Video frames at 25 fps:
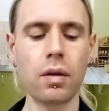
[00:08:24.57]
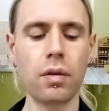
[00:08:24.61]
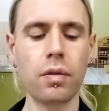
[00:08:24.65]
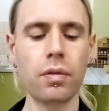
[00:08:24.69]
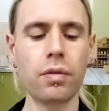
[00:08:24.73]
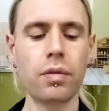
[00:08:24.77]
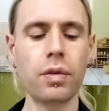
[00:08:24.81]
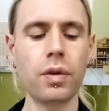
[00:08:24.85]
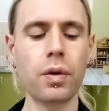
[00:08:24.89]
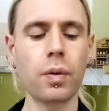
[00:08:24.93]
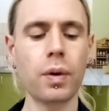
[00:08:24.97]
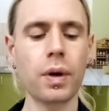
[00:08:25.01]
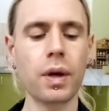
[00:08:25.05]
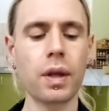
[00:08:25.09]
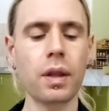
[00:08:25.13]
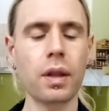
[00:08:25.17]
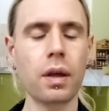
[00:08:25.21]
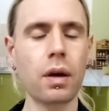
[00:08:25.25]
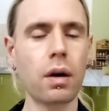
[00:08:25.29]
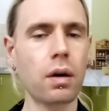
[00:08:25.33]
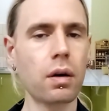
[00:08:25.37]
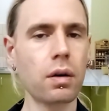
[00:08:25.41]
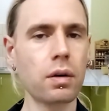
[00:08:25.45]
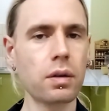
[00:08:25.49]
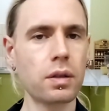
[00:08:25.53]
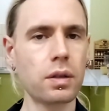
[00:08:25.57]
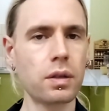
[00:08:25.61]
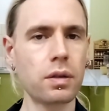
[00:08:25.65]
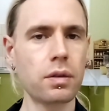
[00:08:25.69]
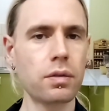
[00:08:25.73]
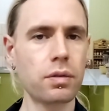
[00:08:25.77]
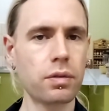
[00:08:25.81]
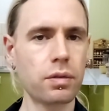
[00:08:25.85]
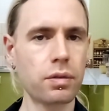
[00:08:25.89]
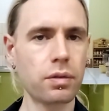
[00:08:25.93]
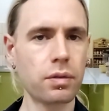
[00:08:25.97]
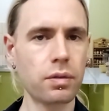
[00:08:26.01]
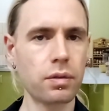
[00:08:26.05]
viewing the
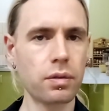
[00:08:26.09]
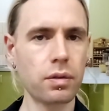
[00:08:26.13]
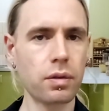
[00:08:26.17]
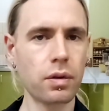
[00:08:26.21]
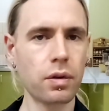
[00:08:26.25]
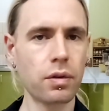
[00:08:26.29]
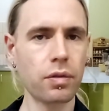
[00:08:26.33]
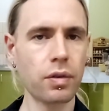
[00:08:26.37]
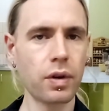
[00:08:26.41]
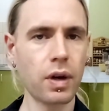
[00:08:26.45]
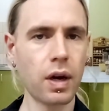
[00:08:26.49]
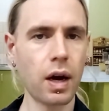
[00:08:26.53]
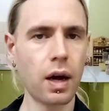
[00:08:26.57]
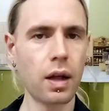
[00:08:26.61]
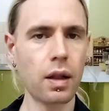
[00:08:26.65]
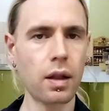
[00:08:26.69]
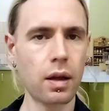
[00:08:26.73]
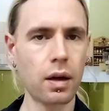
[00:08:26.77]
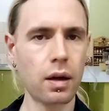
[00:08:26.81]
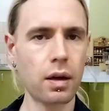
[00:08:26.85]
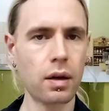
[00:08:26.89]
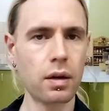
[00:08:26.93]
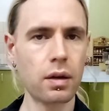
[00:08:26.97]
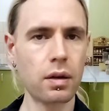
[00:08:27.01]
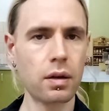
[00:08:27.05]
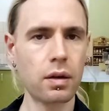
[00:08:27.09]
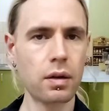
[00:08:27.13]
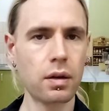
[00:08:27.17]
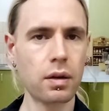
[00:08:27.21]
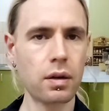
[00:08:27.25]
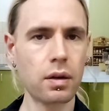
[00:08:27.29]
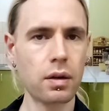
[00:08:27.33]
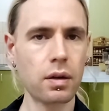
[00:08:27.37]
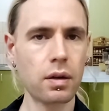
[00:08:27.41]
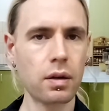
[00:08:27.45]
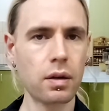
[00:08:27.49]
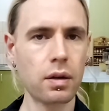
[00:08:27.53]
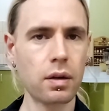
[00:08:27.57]
octave of color
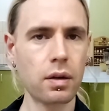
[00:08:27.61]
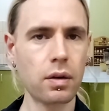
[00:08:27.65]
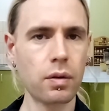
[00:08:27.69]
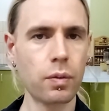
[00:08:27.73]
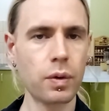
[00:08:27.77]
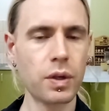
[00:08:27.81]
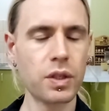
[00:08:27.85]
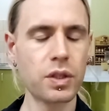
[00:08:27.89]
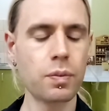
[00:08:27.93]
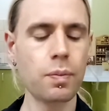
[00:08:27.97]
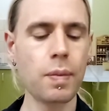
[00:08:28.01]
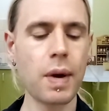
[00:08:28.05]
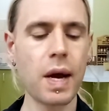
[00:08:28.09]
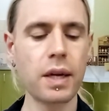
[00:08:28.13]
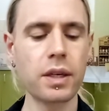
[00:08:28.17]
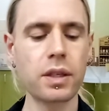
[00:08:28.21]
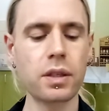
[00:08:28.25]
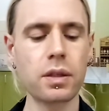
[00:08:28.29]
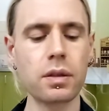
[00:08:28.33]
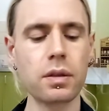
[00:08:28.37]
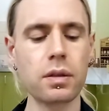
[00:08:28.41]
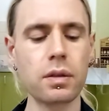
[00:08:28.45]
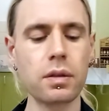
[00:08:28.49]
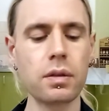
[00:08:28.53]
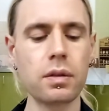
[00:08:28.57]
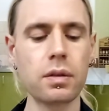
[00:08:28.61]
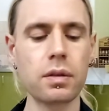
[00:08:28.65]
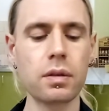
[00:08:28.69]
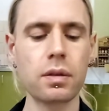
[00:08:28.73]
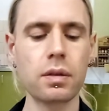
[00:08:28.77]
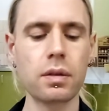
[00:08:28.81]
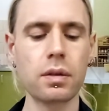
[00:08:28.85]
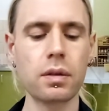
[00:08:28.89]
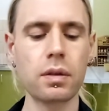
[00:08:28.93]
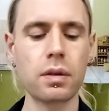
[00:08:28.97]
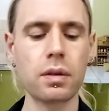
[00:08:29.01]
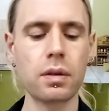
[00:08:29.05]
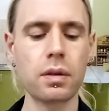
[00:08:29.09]
which matches
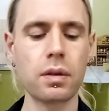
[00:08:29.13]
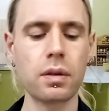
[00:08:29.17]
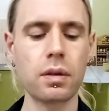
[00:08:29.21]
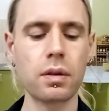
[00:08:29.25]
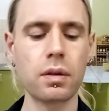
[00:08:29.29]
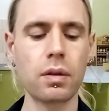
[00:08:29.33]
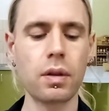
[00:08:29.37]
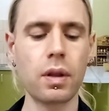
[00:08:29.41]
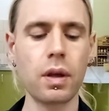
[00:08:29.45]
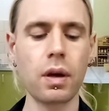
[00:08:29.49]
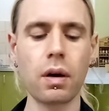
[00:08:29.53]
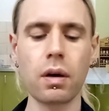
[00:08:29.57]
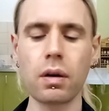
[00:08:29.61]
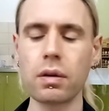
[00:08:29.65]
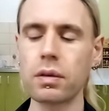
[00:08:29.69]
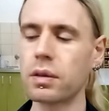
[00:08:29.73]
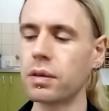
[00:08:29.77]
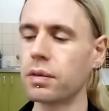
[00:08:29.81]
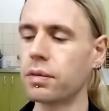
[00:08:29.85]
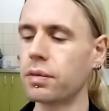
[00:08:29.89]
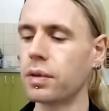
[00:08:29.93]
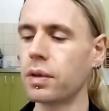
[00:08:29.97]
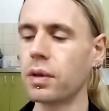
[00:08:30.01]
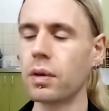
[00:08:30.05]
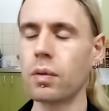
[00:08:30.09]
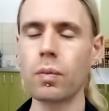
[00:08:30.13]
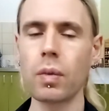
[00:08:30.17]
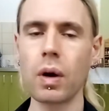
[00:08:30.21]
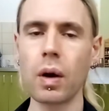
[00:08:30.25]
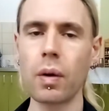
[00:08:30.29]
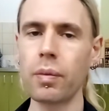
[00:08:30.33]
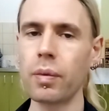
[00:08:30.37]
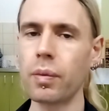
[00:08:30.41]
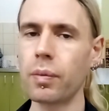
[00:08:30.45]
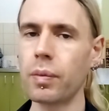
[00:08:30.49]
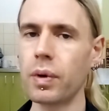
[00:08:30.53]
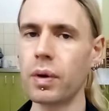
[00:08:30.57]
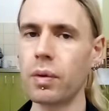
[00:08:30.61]
the octave that you might
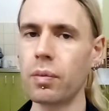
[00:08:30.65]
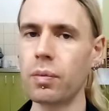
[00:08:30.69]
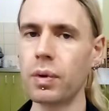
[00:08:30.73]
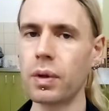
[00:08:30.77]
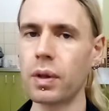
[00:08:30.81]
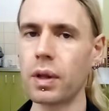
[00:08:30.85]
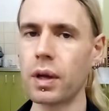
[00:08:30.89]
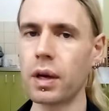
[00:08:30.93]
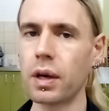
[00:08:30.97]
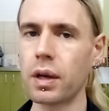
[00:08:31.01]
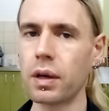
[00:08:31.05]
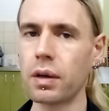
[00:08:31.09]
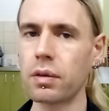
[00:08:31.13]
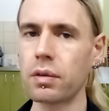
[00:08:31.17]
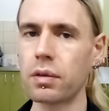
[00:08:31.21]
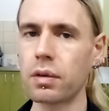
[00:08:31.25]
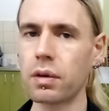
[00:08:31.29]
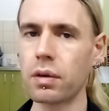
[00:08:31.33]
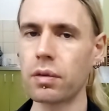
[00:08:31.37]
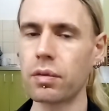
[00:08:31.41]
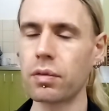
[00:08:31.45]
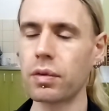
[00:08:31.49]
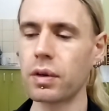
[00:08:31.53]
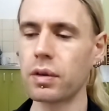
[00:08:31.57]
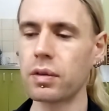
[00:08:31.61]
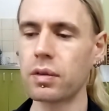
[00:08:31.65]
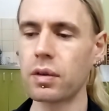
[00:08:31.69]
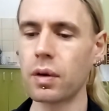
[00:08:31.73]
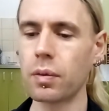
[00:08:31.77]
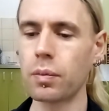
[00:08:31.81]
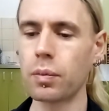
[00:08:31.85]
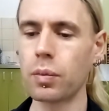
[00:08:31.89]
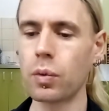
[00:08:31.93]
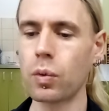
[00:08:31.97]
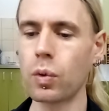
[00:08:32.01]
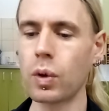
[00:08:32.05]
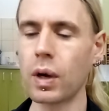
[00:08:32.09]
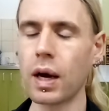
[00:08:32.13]
be manipulating. So for
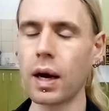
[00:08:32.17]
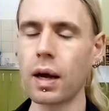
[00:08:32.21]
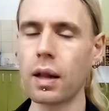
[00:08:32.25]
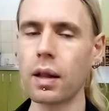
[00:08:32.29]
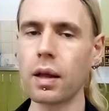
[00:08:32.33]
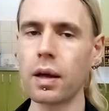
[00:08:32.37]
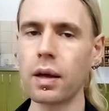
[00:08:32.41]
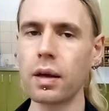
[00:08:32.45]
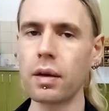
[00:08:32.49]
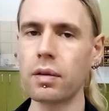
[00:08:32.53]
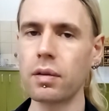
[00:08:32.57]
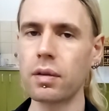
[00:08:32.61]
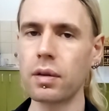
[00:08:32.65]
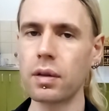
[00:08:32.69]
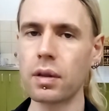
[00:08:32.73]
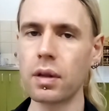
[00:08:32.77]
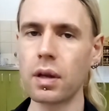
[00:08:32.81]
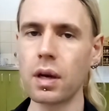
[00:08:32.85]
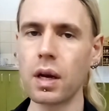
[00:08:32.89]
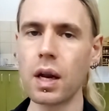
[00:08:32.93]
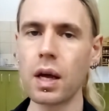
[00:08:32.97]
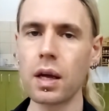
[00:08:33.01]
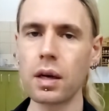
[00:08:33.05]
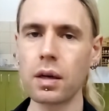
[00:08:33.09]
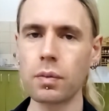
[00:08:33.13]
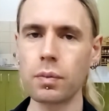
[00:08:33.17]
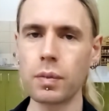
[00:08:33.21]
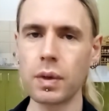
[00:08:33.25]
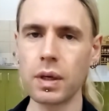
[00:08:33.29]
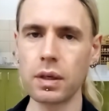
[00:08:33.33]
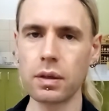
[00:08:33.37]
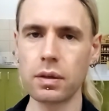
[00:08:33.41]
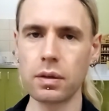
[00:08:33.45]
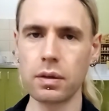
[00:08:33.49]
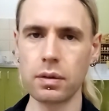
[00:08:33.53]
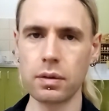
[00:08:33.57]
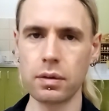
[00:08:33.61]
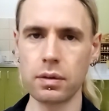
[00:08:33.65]
example, color is in the
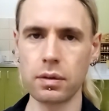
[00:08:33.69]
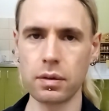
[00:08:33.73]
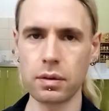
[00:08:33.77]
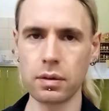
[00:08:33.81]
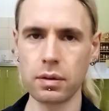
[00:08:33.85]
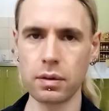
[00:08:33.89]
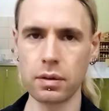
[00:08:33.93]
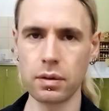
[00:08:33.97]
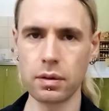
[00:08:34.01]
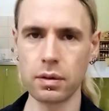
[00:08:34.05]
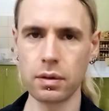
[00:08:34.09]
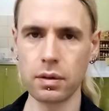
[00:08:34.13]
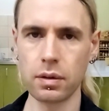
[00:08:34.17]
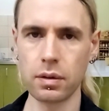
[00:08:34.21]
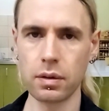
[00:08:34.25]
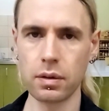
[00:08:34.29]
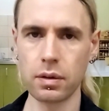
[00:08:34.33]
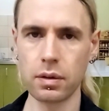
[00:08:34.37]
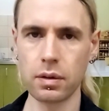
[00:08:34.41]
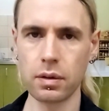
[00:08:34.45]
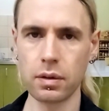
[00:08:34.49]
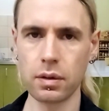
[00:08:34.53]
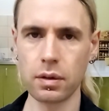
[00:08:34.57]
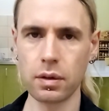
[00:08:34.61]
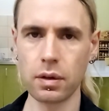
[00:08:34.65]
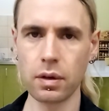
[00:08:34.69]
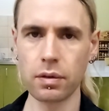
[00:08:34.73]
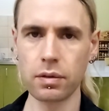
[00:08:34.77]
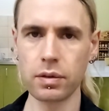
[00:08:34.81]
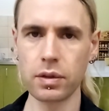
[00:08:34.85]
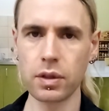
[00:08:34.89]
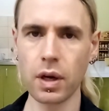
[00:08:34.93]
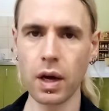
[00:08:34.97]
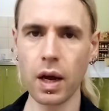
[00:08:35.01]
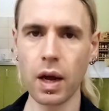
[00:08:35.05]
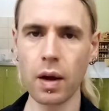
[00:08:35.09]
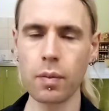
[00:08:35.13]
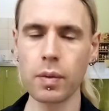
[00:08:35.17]
nanometers of
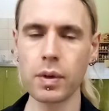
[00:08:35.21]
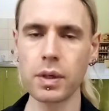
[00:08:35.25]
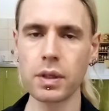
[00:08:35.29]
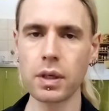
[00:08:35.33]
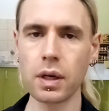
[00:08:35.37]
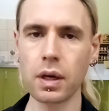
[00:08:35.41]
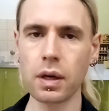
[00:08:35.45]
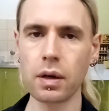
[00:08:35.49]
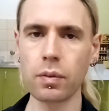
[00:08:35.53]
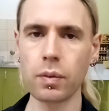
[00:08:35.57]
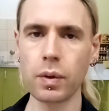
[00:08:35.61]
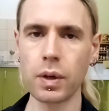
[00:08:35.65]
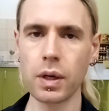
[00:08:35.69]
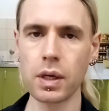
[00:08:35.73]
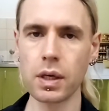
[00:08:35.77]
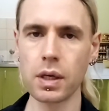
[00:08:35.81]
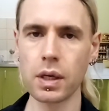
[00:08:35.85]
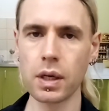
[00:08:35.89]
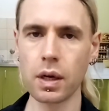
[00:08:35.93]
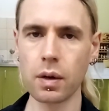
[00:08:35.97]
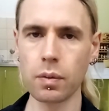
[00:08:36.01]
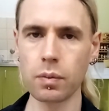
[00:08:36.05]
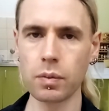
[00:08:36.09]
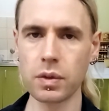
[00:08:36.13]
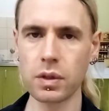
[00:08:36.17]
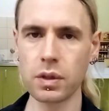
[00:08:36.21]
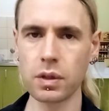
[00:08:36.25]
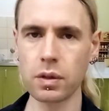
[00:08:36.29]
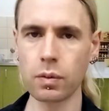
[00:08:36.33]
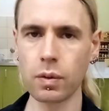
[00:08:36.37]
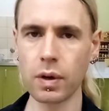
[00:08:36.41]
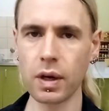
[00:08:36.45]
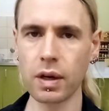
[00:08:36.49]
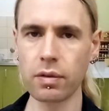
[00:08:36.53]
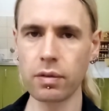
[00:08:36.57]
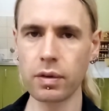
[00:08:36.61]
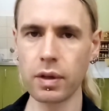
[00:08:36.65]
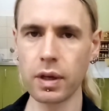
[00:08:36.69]
diameter when it comes to
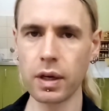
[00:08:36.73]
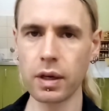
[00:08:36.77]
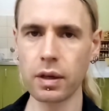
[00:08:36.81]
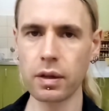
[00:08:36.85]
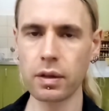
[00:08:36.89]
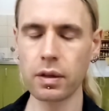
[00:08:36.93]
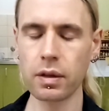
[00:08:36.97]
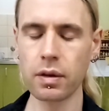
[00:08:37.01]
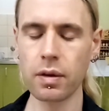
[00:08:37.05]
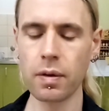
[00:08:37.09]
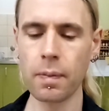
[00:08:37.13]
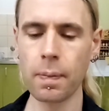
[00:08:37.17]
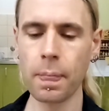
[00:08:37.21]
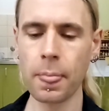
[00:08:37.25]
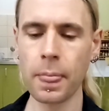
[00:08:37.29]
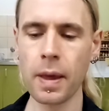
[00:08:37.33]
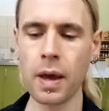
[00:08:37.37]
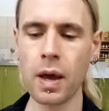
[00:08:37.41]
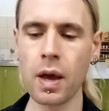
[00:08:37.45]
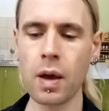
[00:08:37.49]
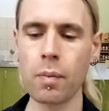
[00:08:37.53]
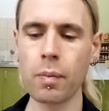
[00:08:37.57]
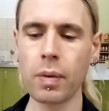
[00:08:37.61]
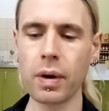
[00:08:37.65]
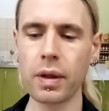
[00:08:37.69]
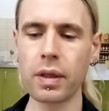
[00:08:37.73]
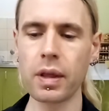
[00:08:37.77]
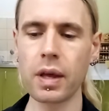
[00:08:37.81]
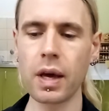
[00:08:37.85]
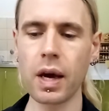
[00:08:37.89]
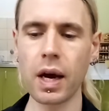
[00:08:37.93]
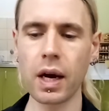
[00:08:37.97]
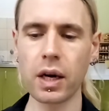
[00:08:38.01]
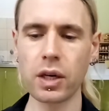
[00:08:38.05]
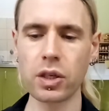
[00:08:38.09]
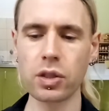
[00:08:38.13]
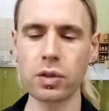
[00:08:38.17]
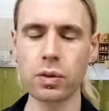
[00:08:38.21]
wavelength, but the
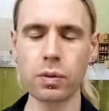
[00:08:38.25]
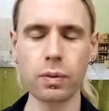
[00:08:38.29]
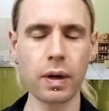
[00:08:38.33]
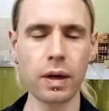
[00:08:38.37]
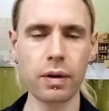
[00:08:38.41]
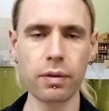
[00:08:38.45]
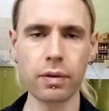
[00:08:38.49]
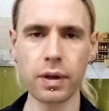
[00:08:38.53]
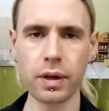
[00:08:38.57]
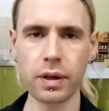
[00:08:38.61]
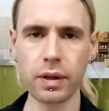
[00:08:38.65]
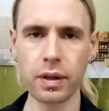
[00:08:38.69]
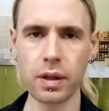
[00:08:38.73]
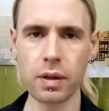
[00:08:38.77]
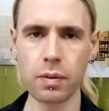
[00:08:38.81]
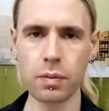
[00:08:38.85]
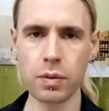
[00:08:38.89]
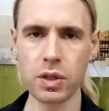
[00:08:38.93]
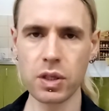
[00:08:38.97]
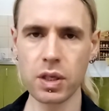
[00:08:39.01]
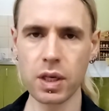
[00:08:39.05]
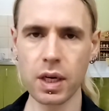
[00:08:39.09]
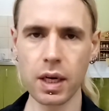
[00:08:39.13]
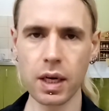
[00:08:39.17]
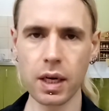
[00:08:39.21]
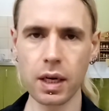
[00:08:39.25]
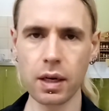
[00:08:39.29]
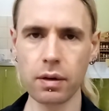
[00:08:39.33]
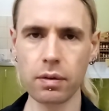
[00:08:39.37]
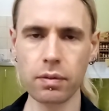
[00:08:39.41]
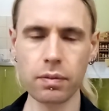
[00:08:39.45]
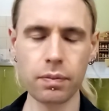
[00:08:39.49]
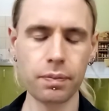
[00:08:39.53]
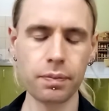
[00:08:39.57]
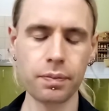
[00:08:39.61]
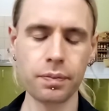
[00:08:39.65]
actual wavelength in the machine